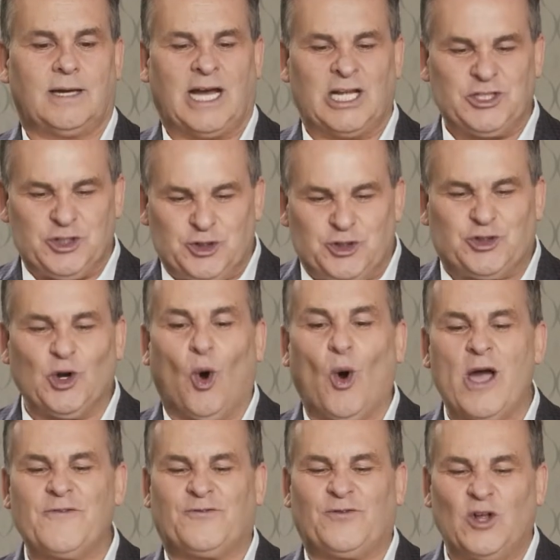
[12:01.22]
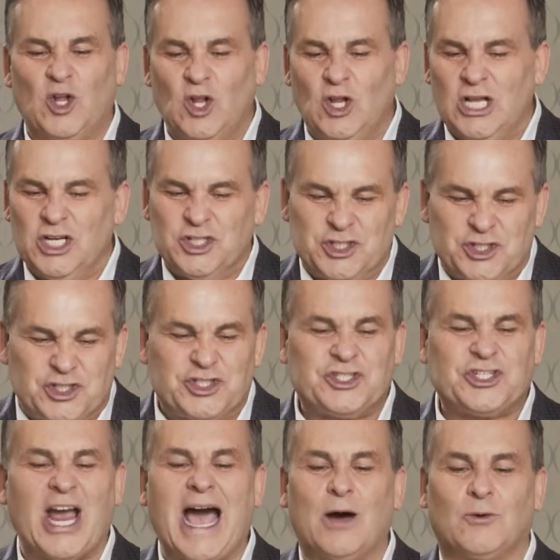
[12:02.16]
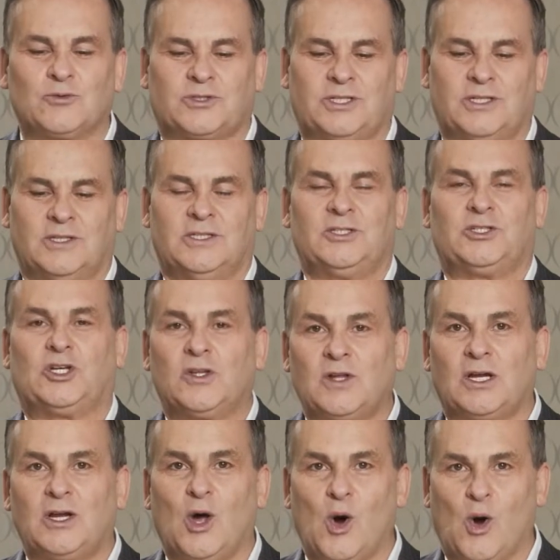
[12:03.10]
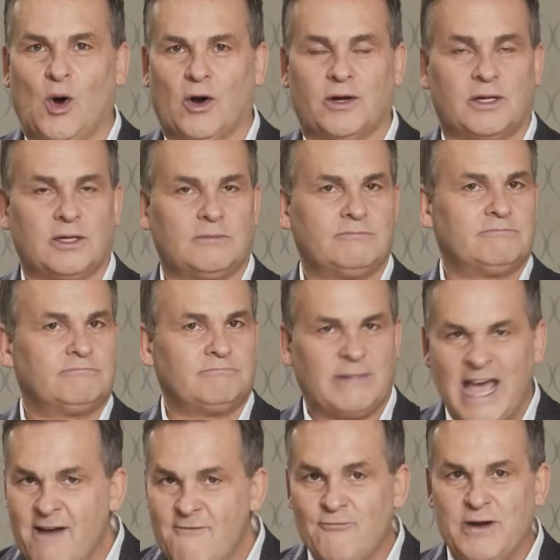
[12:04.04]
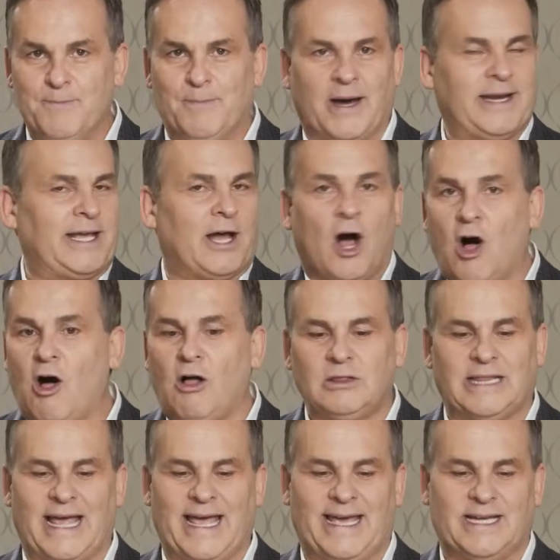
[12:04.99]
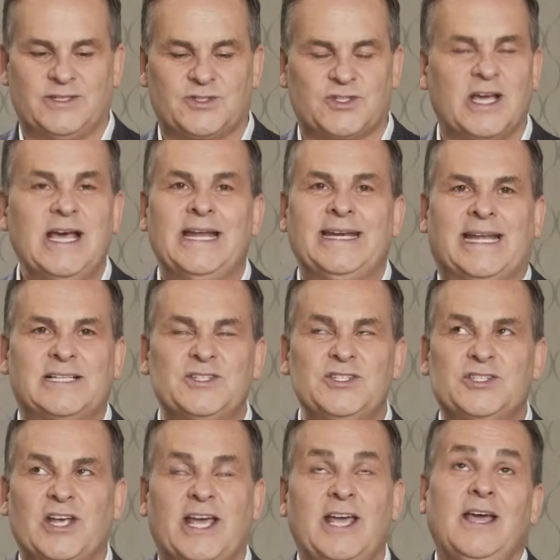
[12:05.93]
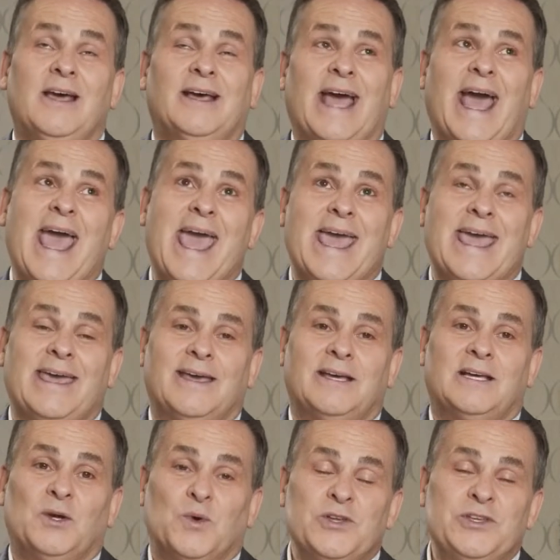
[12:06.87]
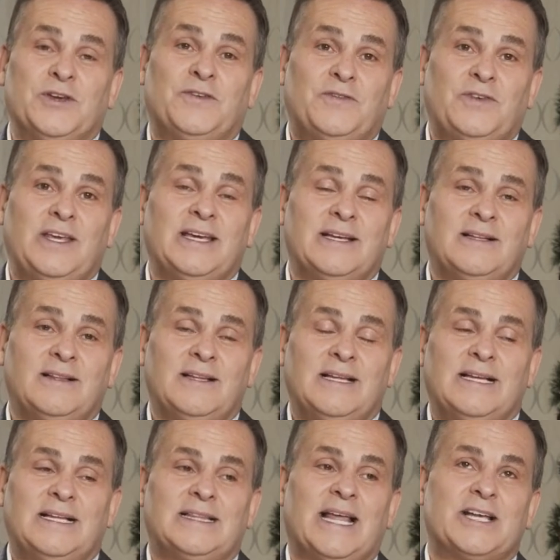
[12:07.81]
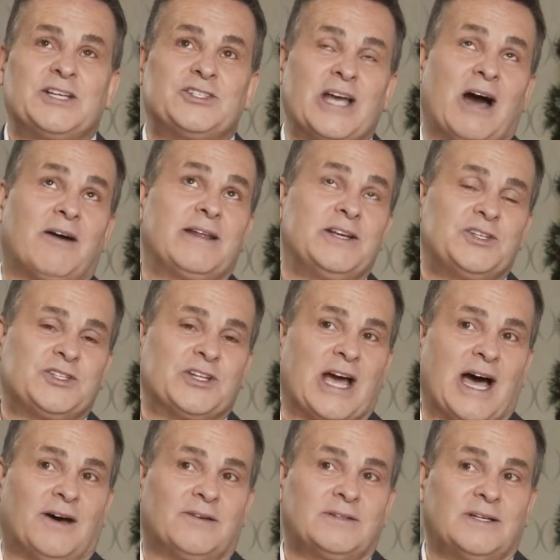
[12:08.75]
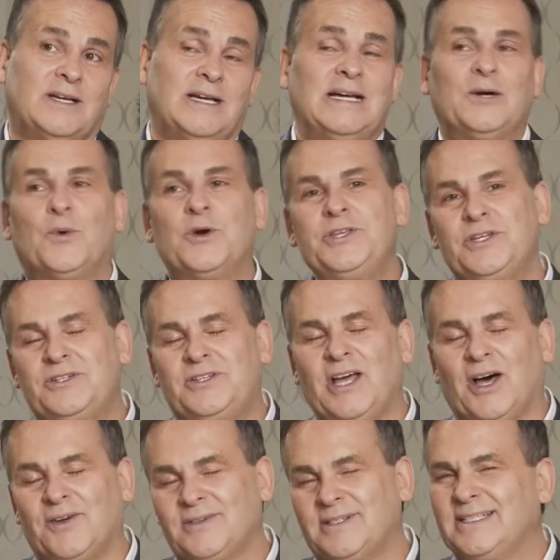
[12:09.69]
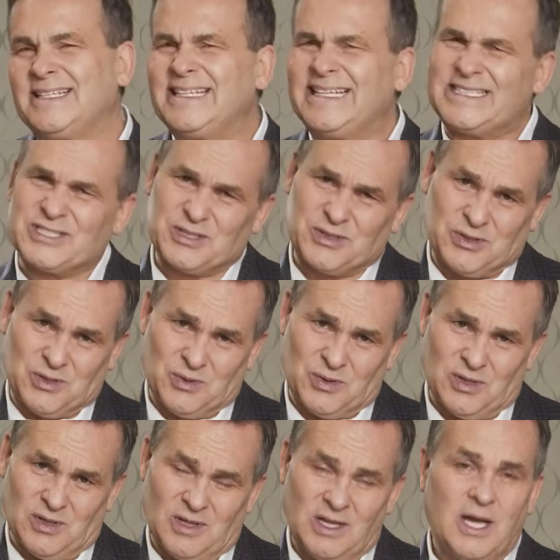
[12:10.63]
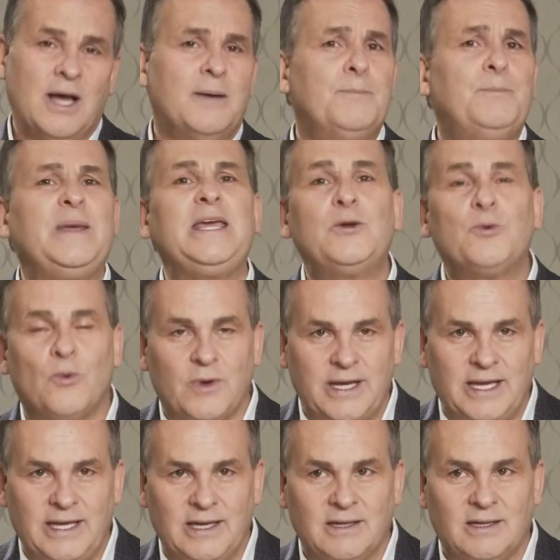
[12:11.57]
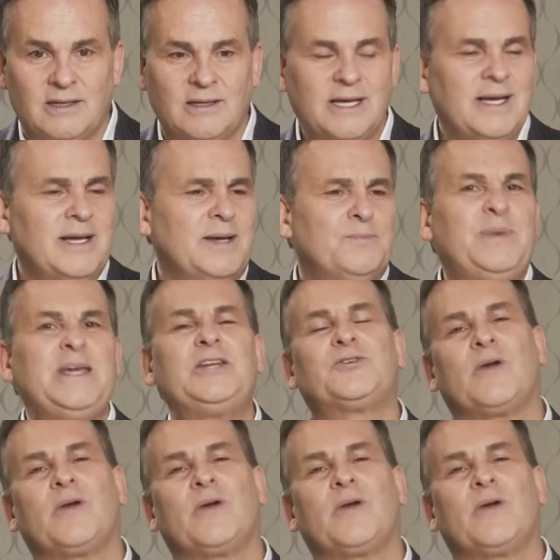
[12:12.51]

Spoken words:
a joyful shout to the Lord. Everybody, all lands. Doesn't say, hey, when you feel like shouting, shout. When you don't, it's cool. Be real. Be